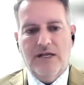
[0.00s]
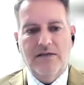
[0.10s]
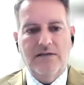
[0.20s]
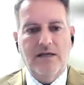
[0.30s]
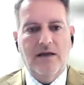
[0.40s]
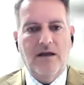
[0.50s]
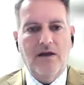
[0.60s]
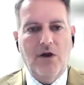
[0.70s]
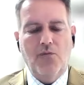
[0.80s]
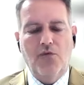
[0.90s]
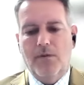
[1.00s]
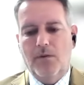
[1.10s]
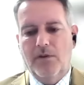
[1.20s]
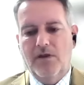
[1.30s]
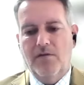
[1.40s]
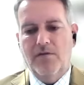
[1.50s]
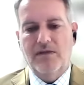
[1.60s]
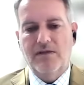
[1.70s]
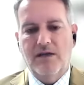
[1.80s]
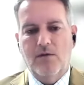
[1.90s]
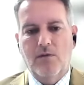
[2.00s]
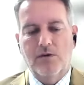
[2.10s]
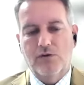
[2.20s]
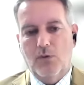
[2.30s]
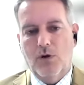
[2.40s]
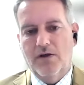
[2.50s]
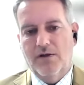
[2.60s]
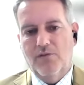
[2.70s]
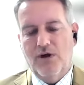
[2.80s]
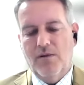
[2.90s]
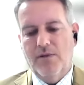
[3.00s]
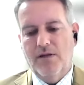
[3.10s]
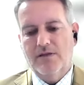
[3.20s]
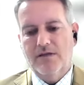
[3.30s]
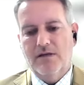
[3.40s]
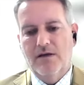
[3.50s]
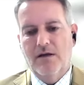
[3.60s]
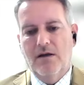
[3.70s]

they see uh, no problem with him. They see him as a worthy prime minister.